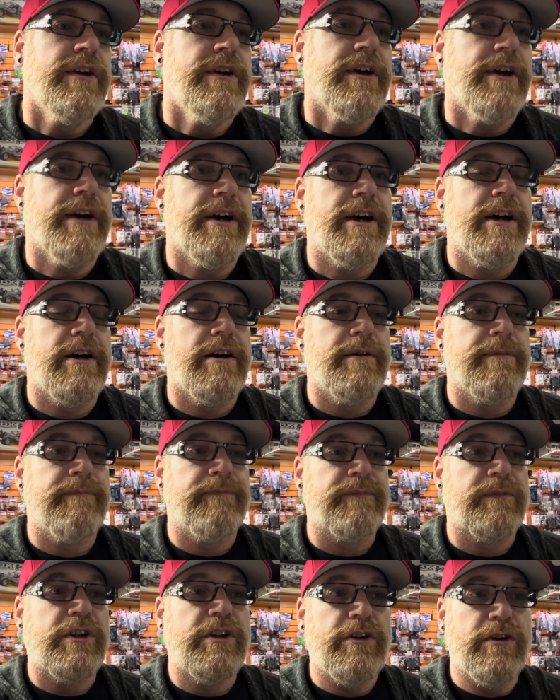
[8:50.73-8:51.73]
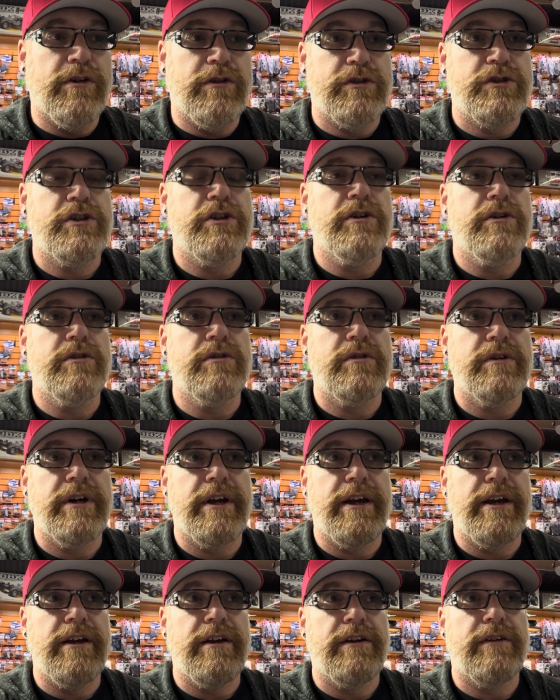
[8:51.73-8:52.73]
Kyosho
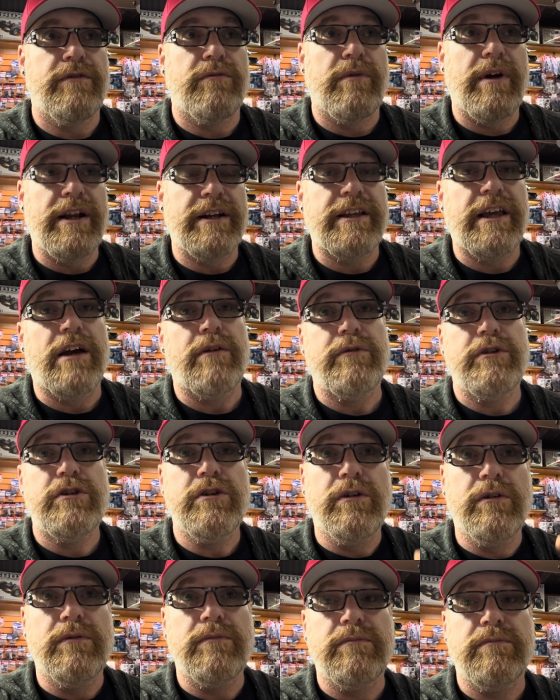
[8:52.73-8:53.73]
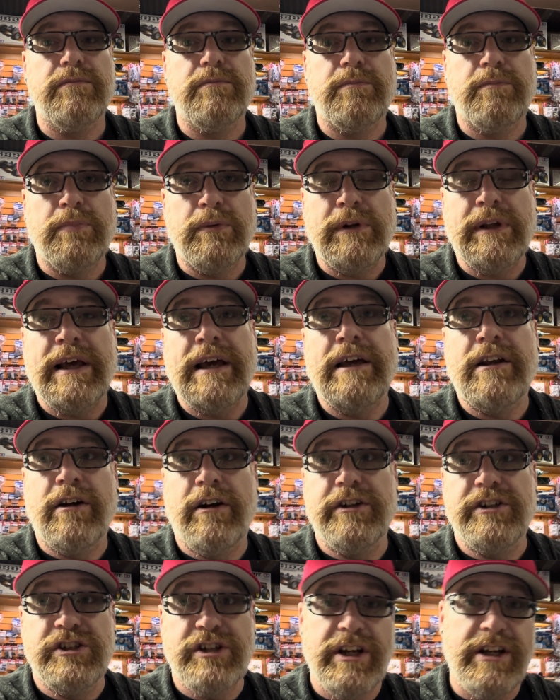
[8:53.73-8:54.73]
and Red Cat. We don't plan
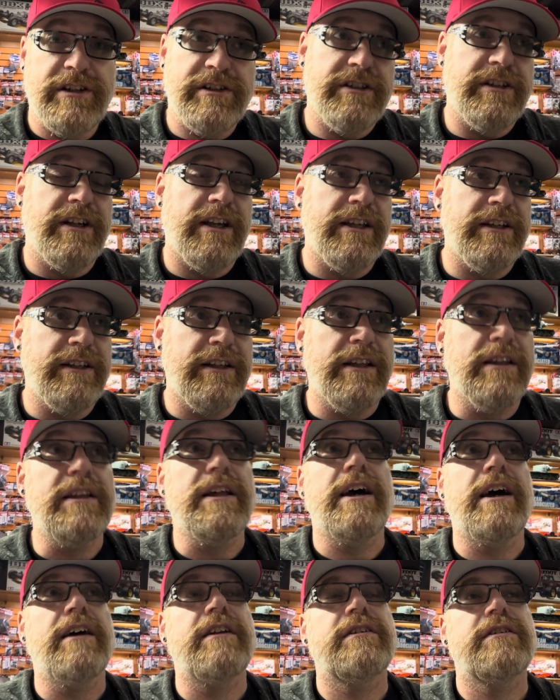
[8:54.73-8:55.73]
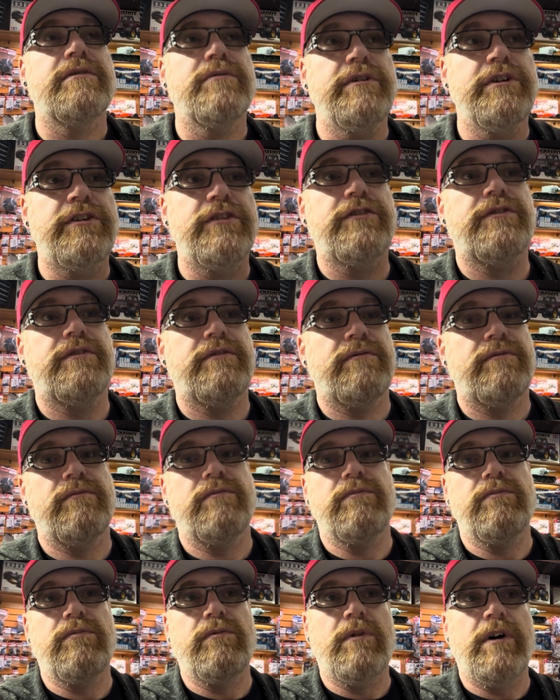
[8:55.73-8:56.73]
on changing any of that. We just
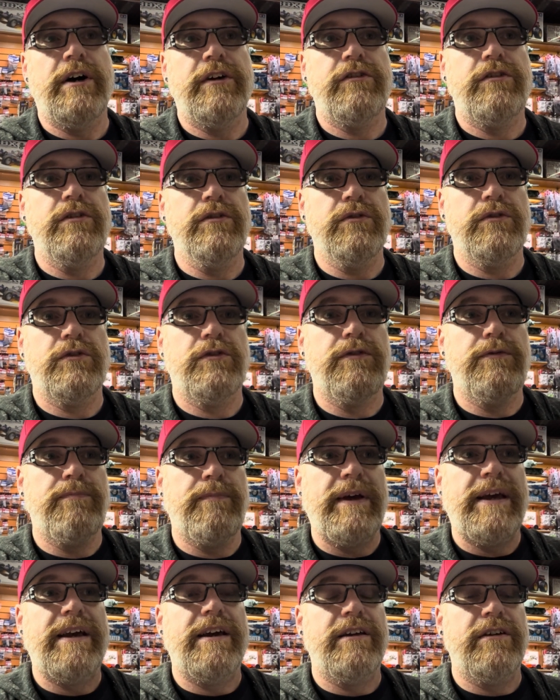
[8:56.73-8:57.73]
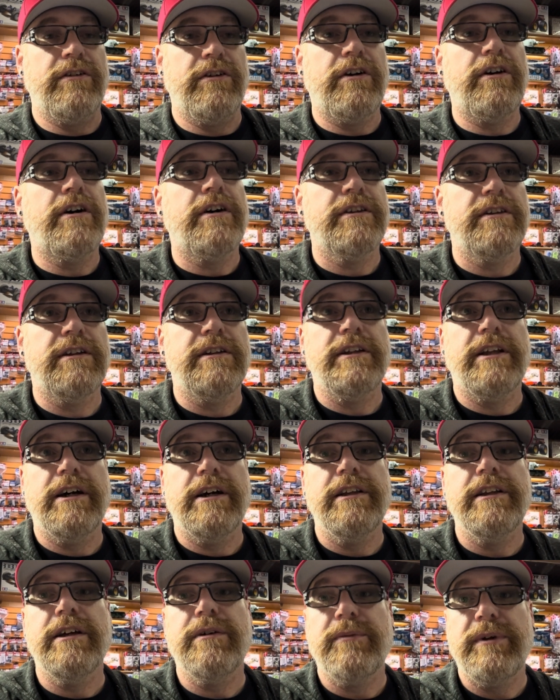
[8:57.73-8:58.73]
want to expand on the
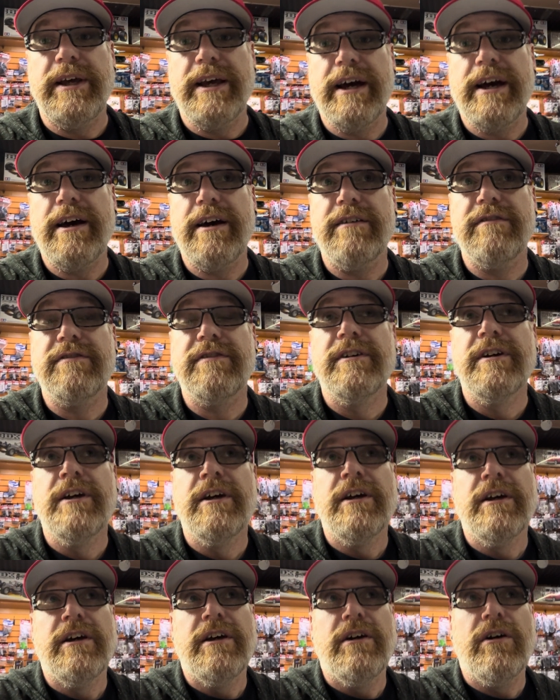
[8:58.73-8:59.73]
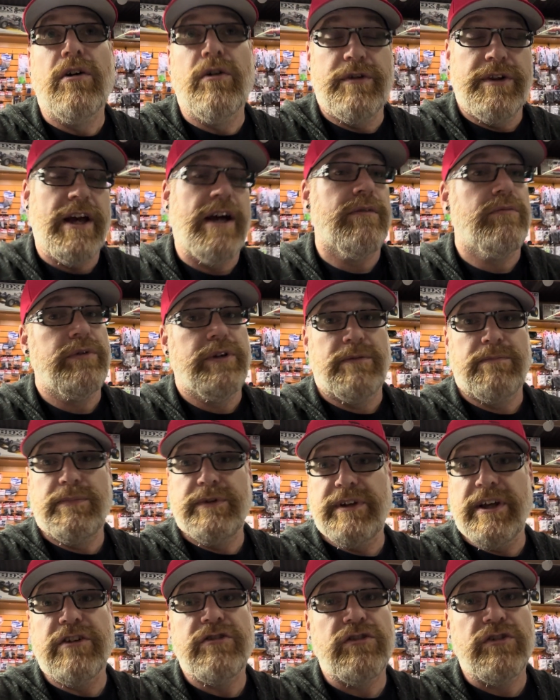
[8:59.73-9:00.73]
line that we have, or that we
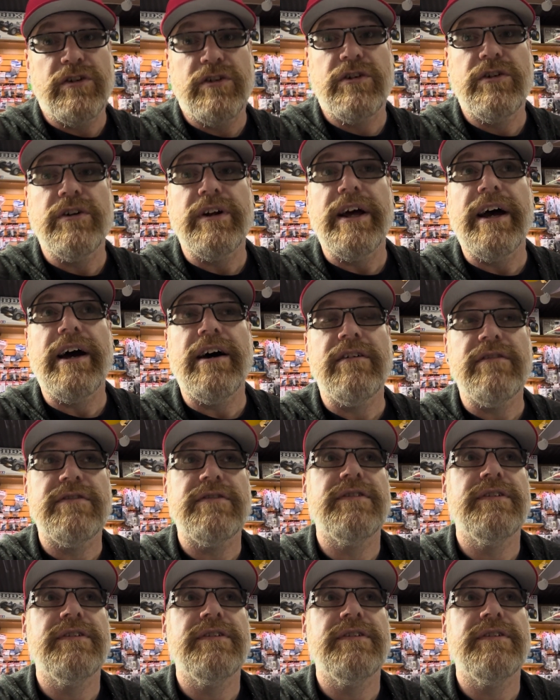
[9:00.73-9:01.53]
potentially could have.